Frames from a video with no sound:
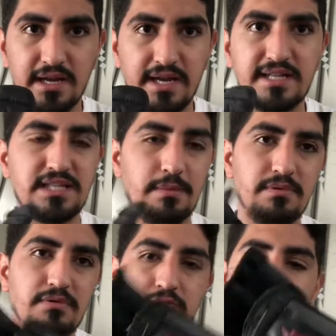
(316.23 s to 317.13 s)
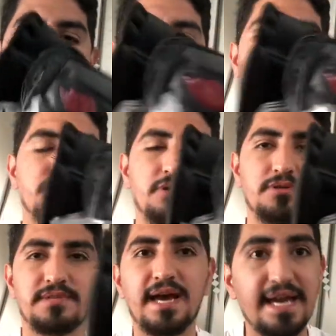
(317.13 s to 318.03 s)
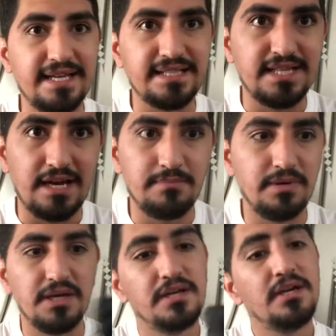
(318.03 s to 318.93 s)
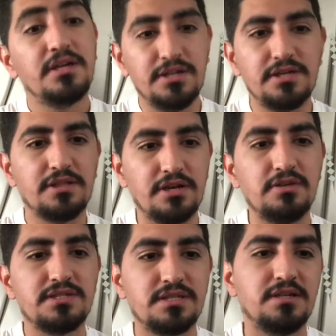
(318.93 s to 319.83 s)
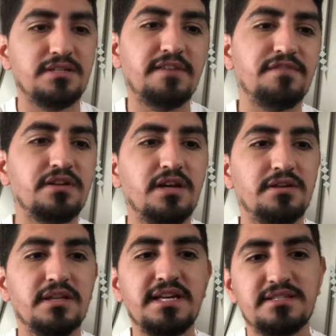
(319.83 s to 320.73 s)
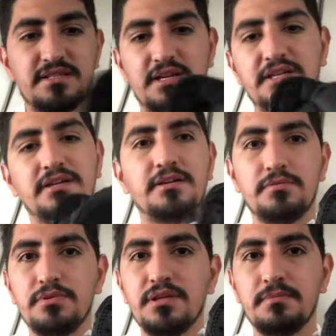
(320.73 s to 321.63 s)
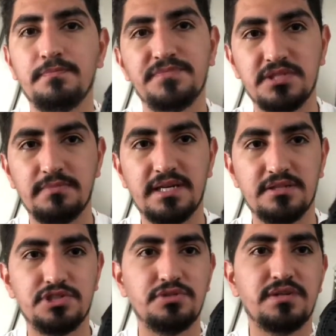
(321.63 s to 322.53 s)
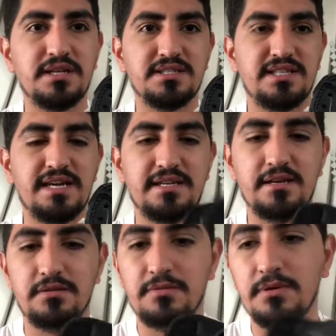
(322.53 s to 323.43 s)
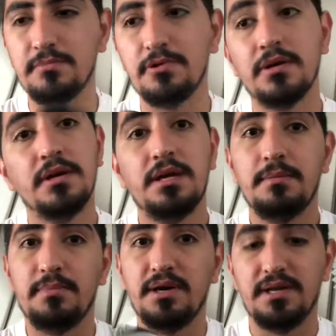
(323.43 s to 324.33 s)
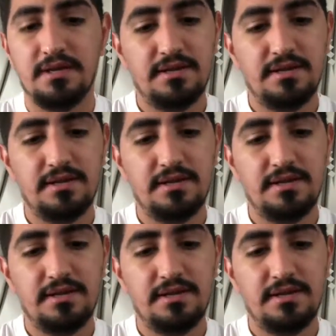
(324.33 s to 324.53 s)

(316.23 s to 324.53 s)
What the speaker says: any type of real, well, not any type, but you can throw different colored laces on here, and it really just make the shoe kind of stand out a little bit more. But